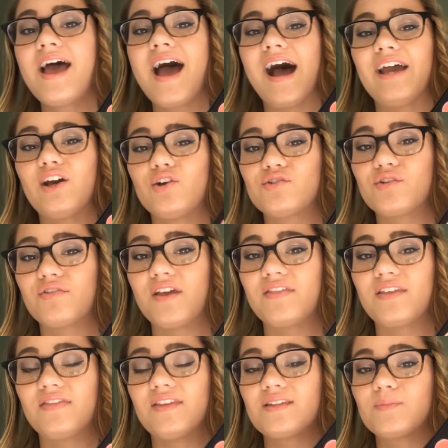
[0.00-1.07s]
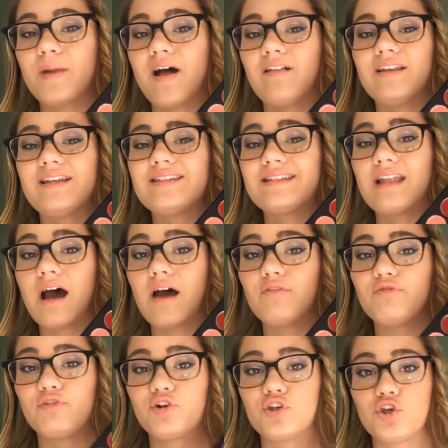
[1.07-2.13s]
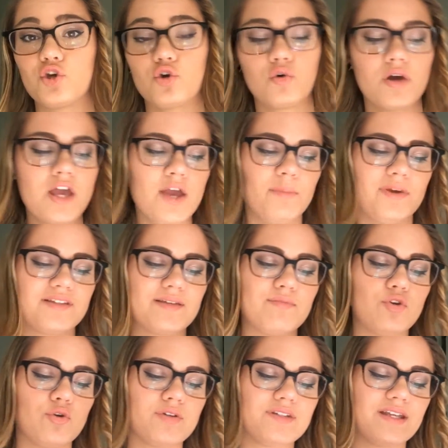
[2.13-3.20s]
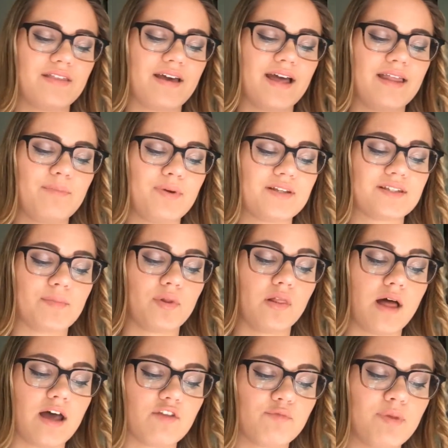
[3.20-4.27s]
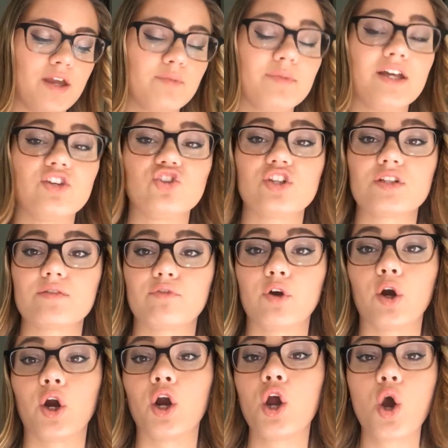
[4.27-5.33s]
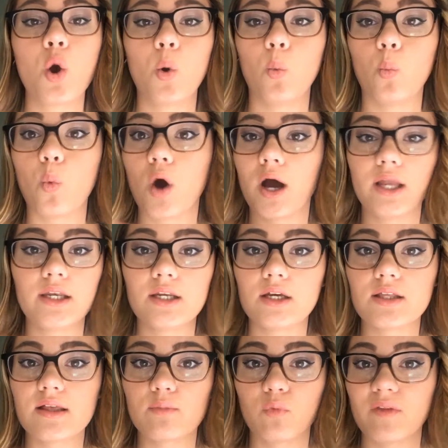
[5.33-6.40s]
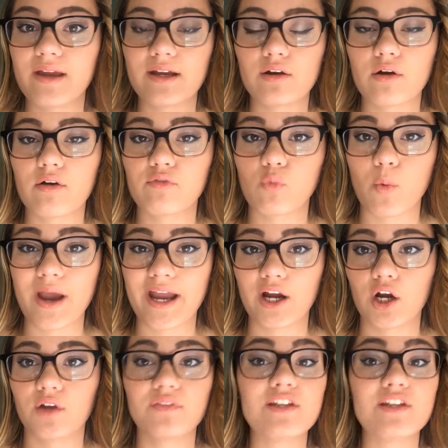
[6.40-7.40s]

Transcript: I also think that this palette is not for you, because I'm noticing that it picks up a lot of pigment just for one layer of wear.